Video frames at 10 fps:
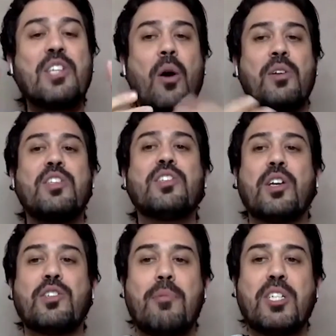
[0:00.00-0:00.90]
So
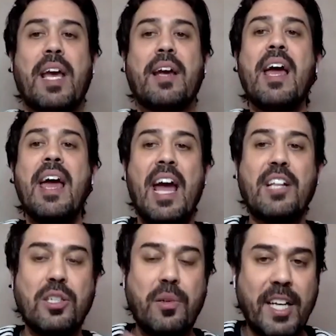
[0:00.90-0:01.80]
I'm just saying,
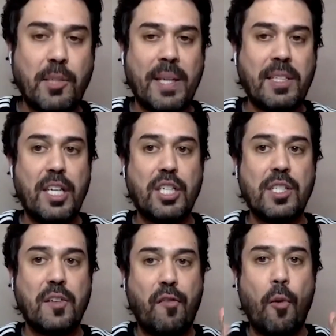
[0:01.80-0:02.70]
in terms of
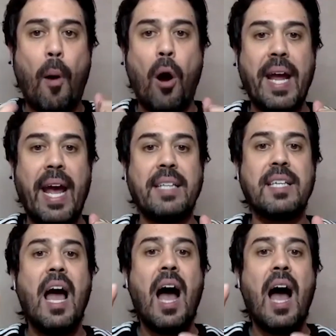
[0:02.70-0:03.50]
expectations for part 8,